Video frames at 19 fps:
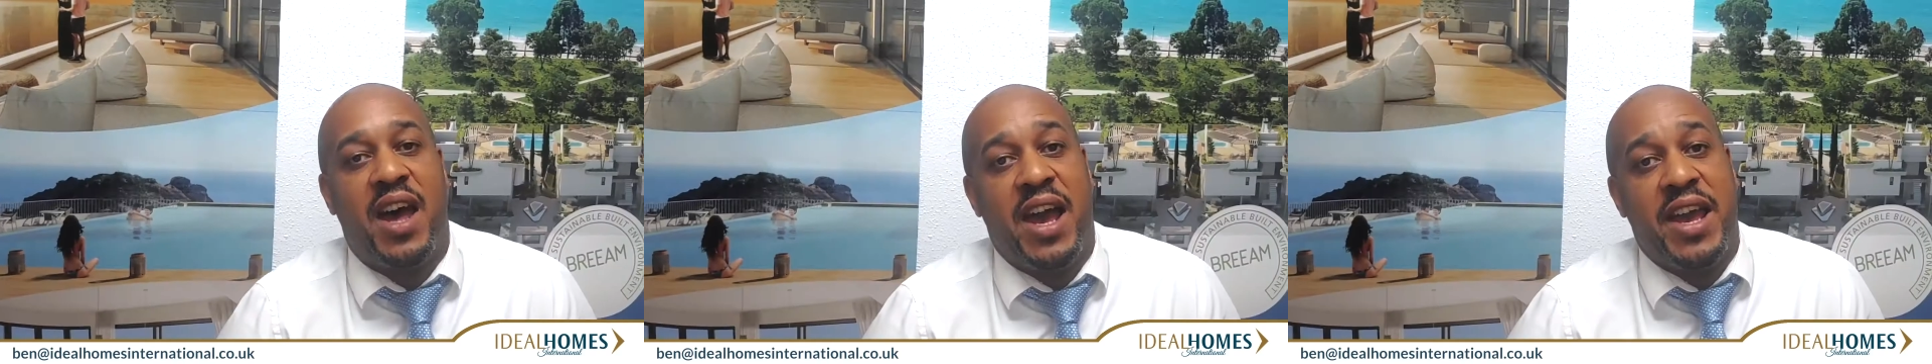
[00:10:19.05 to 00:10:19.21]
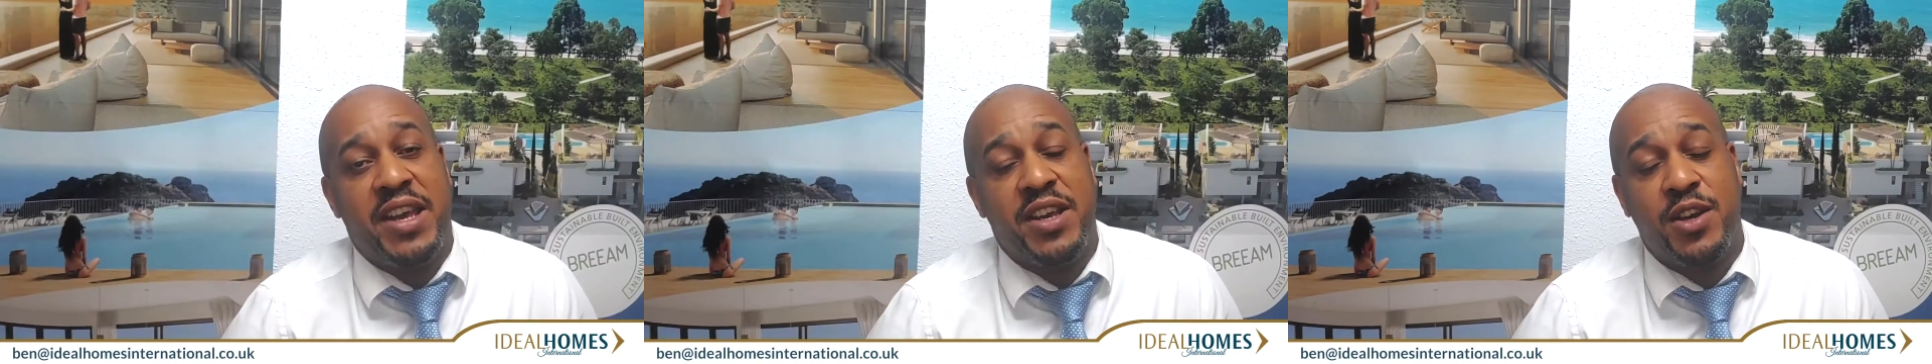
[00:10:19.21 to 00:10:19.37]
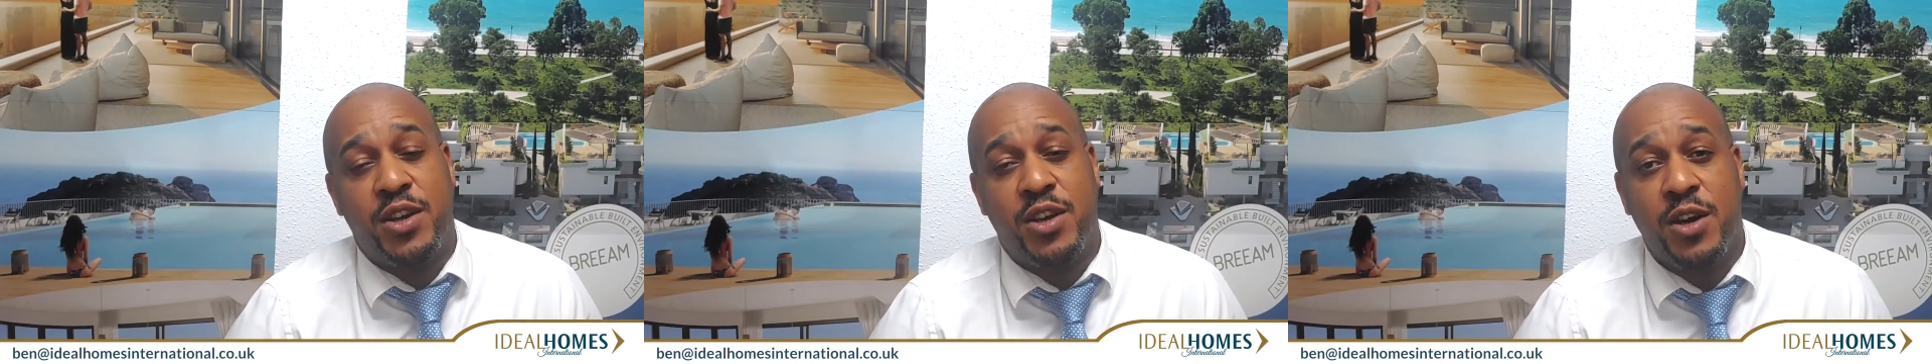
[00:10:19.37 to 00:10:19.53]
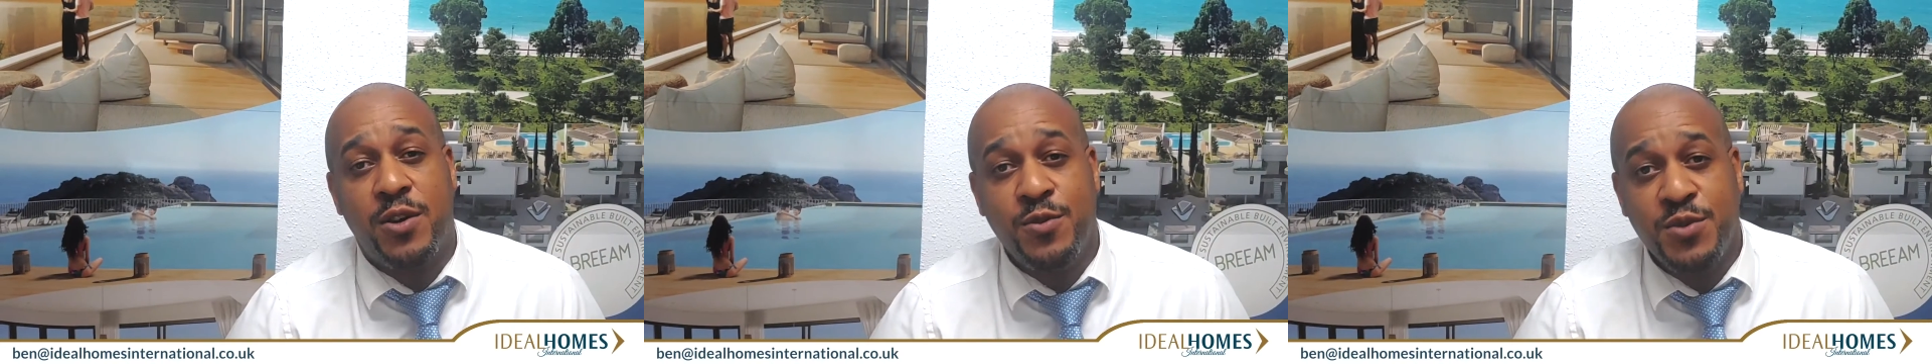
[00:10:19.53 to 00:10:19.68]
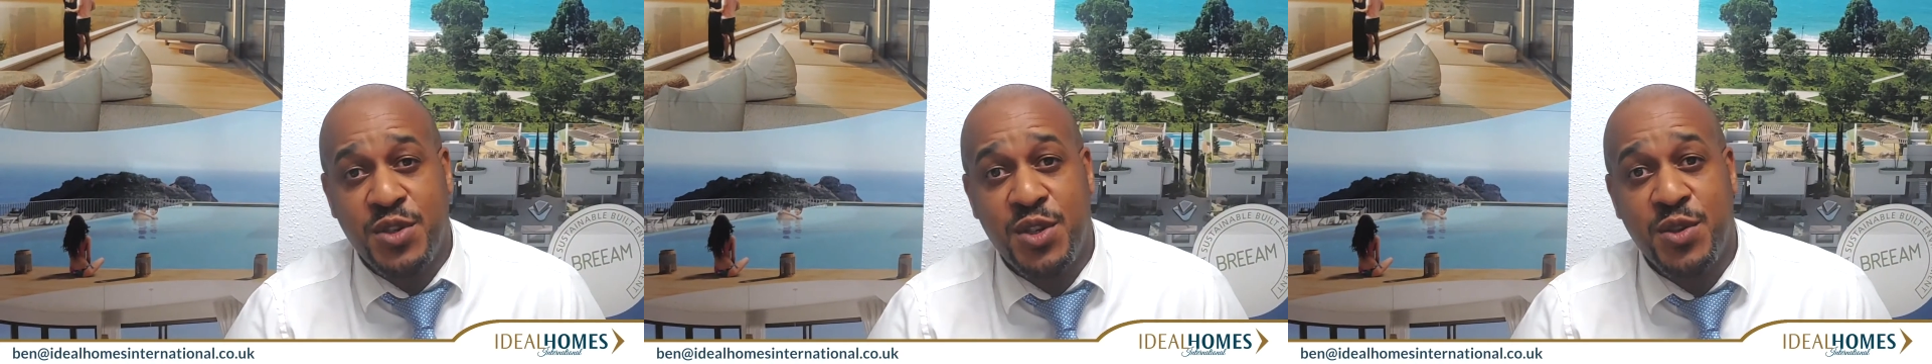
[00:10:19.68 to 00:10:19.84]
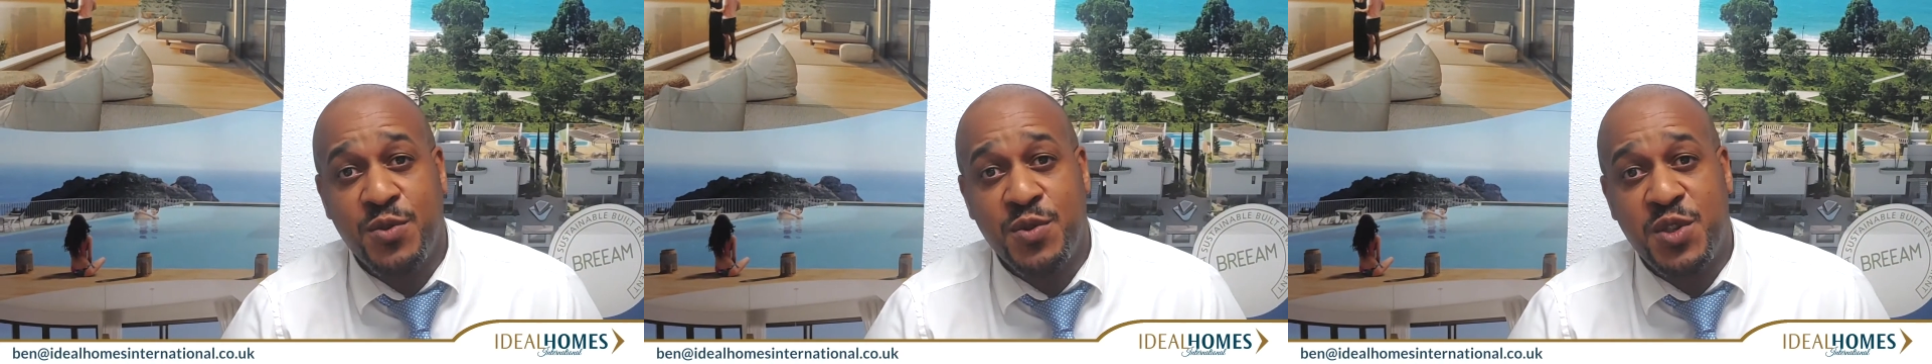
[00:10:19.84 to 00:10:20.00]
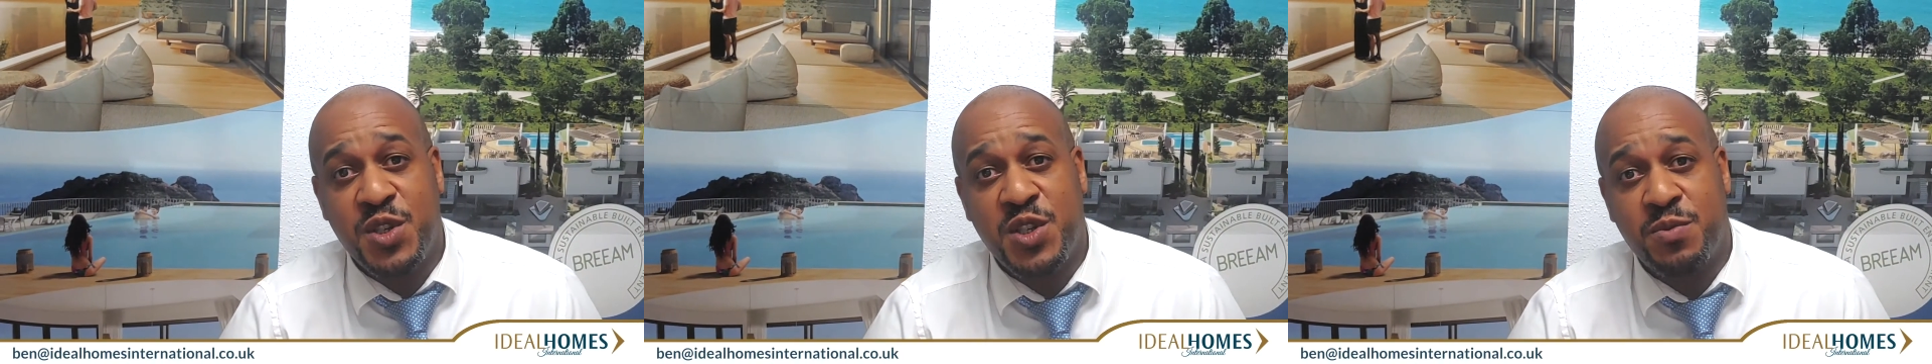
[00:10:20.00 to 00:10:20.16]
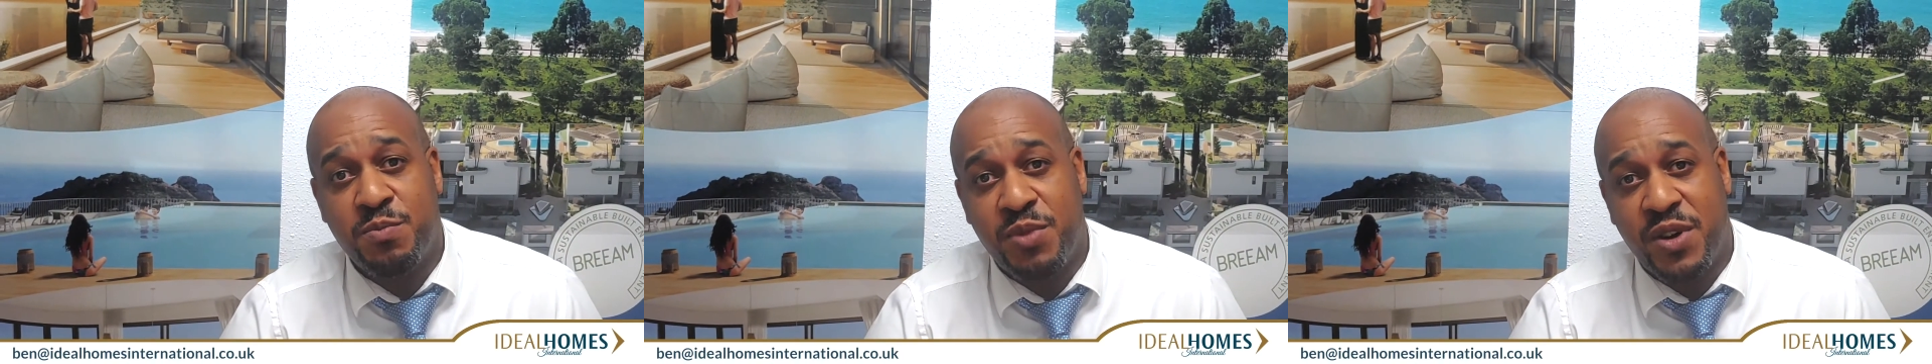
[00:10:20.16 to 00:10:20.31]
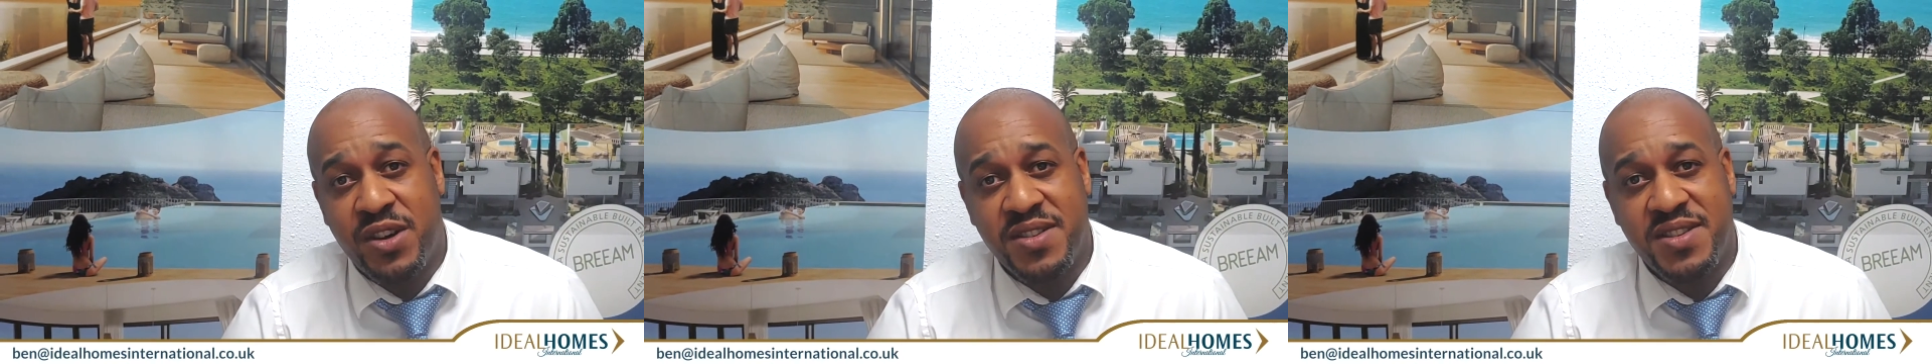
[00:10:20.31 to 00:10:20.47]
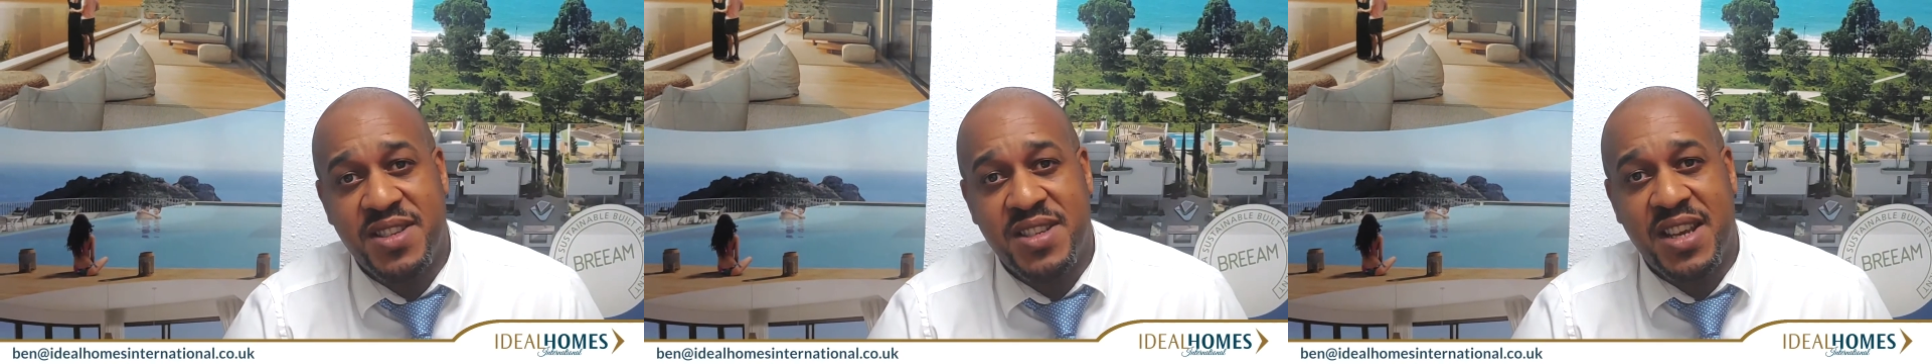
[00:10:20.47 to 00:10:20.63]
A go-to
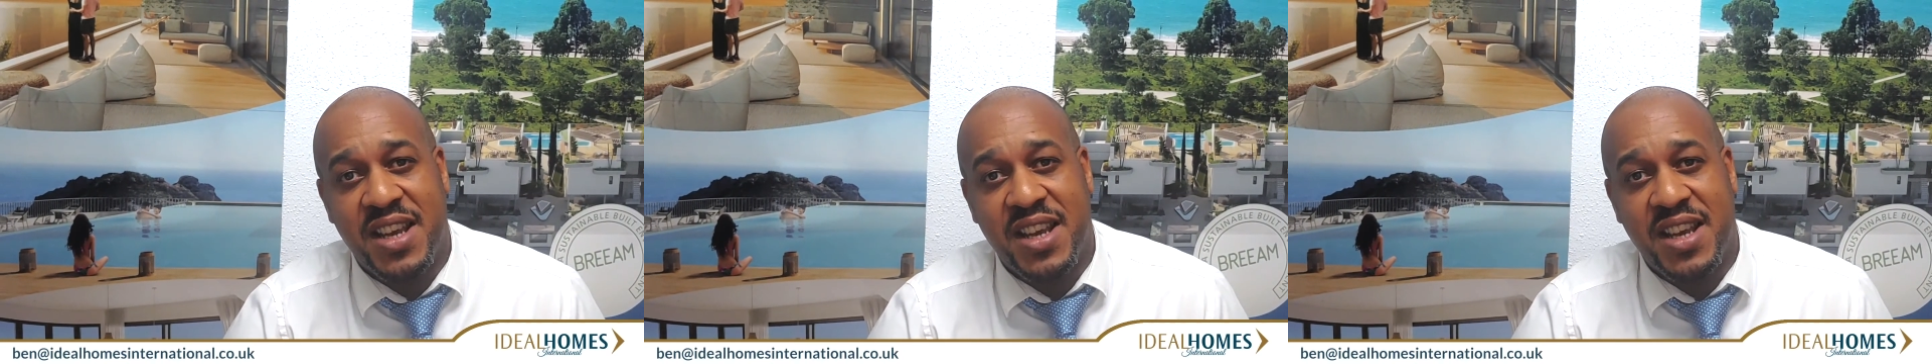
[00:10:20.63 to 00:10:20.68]
spot